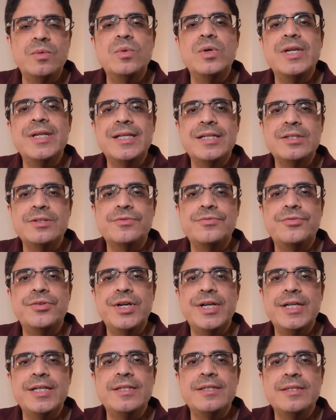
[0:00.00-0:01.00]
when his
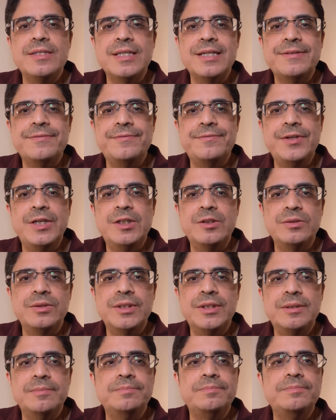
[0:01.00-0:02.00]
friends
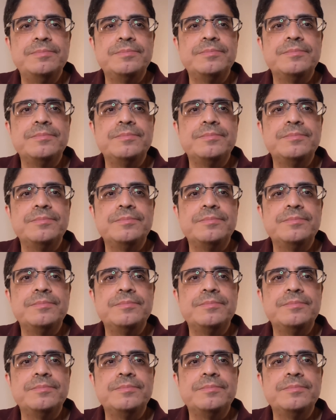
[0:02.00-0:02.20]
failed him.